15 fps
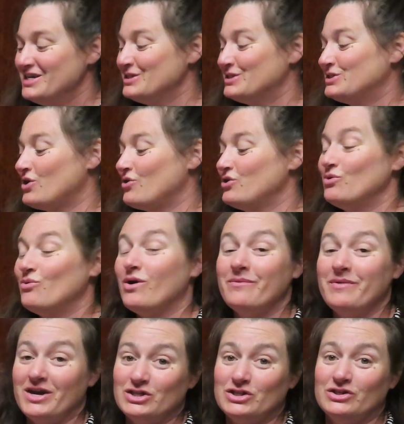So you wanna
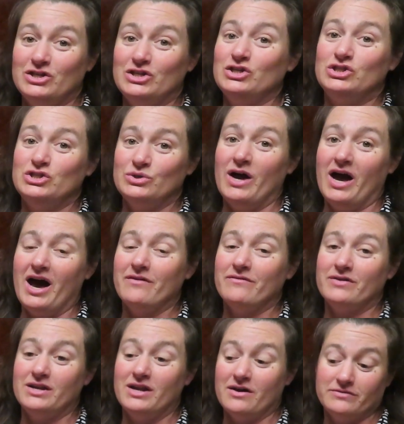make sure that you do have
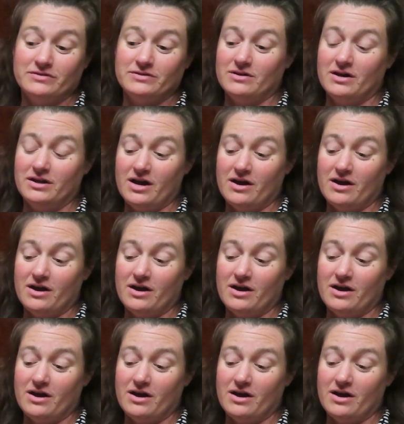enough